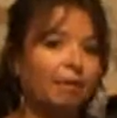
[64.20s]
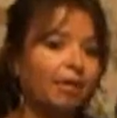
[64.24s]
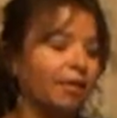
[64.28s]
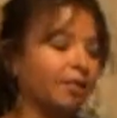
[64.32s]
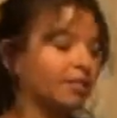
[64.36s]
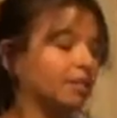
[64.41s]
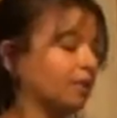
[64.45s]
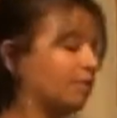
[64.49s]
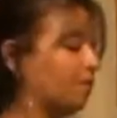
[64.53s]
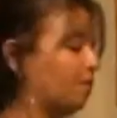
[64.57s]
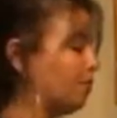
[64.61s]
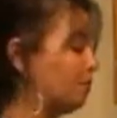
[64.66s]

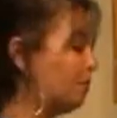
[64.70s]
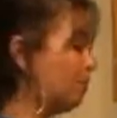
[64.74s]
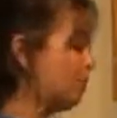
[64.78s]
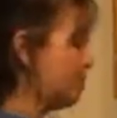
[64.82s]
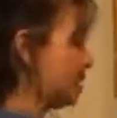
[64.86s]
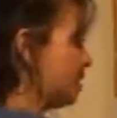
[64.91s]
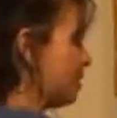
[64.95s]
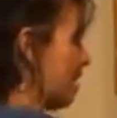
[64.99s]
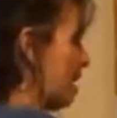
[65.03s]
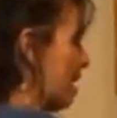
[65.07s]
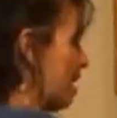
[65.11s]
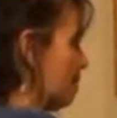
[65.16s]
lid. So if you use
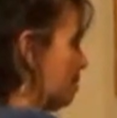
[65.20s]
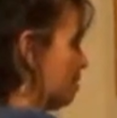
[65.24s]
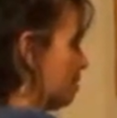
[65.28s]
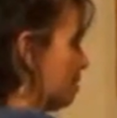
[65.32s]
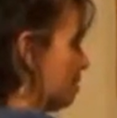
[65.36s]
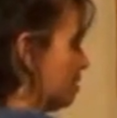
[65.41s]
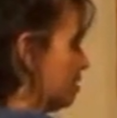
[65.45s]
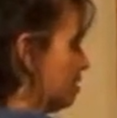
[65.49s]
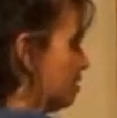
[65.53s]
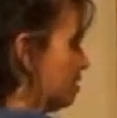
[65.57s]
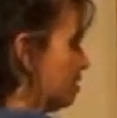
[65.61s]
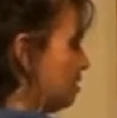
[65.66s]
a cap
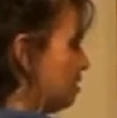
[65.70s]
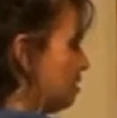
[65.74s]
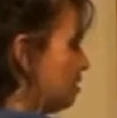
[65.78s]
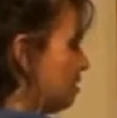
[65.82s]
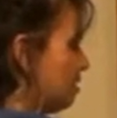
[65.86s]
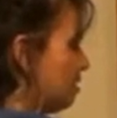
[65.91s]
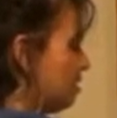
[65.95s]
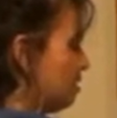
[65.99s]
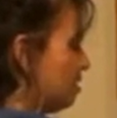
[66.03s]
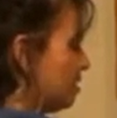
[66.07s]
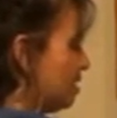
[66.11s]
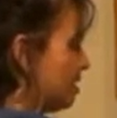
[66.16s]
lid,
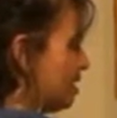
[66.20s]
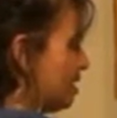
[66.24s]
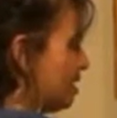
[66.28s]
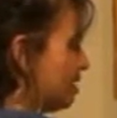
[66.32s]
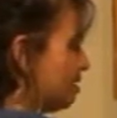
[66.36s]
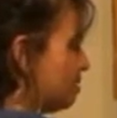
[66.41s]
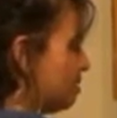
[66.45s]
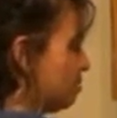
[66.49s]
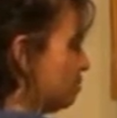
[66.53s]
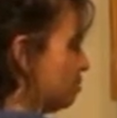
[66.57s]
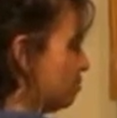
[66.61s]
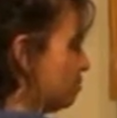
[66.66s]
you're going to
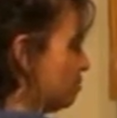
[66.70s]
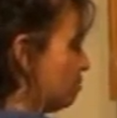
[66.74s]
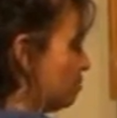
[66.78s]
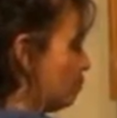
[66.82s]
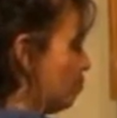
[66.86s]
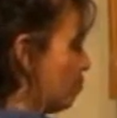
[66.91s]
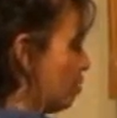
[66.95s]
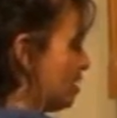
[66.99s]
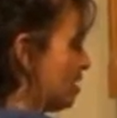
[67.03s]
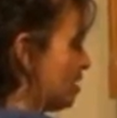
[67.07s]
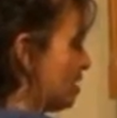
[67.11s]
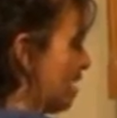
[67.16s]
take
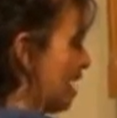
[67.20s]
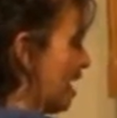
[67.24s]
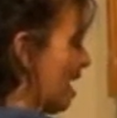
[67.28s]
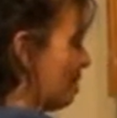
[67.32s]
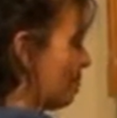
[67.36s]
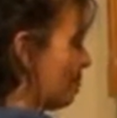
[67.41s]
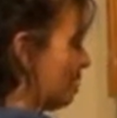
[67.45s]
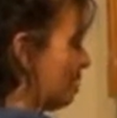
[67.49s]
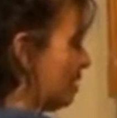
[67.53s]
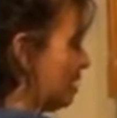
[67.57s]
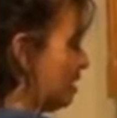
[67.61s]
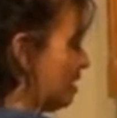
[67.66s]
1
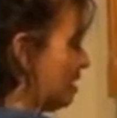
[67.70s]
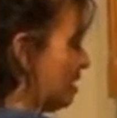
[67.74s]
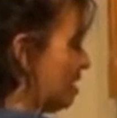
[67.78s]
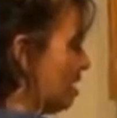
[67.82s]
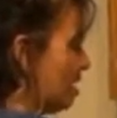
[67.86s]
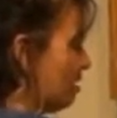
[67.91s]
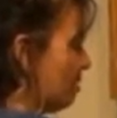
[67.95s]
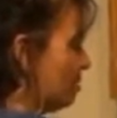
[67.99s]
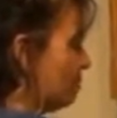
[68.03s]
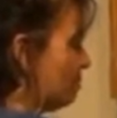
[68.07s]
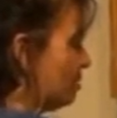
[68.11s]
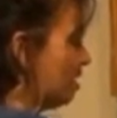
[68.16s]
cap lid
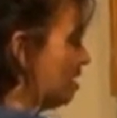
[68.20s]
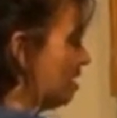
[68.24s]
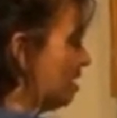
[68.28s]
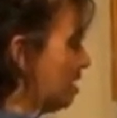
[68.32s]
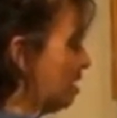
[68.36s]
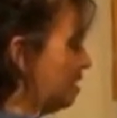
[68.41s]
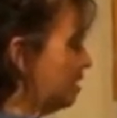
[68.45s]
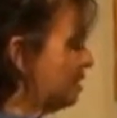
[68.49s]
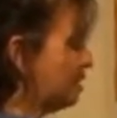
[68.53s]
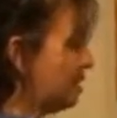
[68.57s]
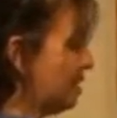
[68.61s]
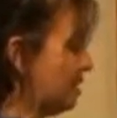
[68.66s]
of
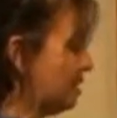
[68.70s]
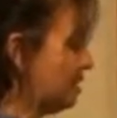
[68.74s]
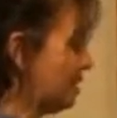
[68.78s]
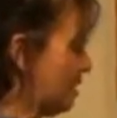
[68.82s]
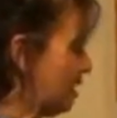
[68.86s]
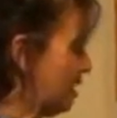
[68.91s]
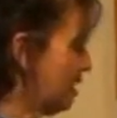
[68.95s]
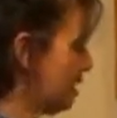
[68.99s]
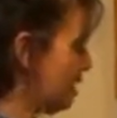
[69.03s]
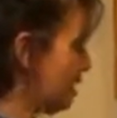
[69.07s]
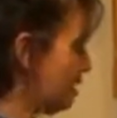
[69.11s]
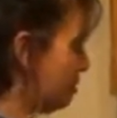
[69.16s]
the
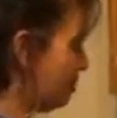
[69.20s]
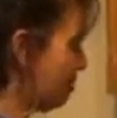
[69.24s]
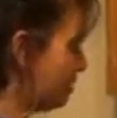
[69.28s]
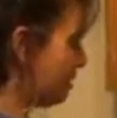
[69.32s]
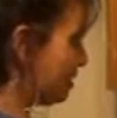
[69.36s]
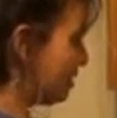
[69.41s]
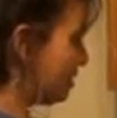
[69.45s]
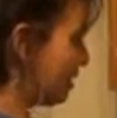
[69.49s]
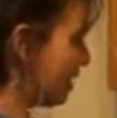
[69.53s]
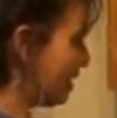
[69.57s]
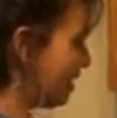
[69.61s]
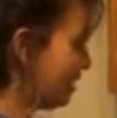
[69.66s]
seasoning and
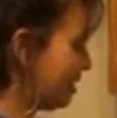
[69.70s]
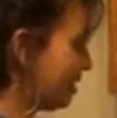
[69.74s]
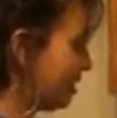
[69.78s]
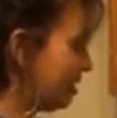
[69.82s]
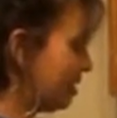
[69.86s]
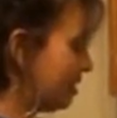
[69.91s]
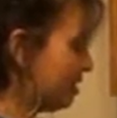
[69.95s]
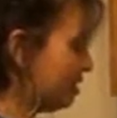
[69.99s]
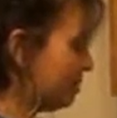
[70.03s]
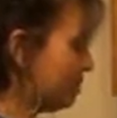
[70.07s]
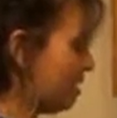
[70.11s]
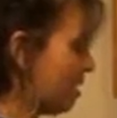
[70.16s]
mix it into
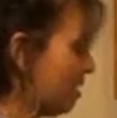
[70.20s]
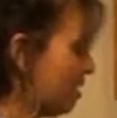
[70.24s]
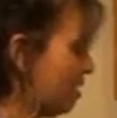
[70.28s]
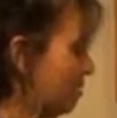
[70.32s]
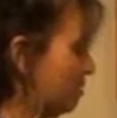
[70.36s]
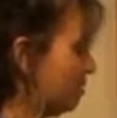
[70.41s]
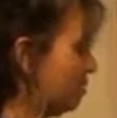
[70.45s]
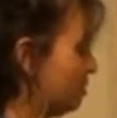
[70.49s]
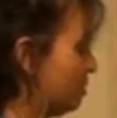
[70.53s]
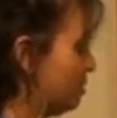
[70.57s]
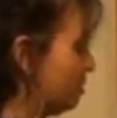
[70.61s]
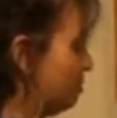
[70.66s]
the
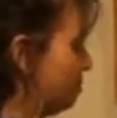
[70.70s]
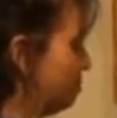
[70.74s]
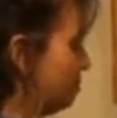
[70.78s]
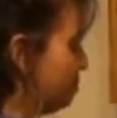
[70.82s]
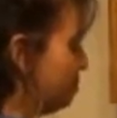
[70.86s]
tomatoes.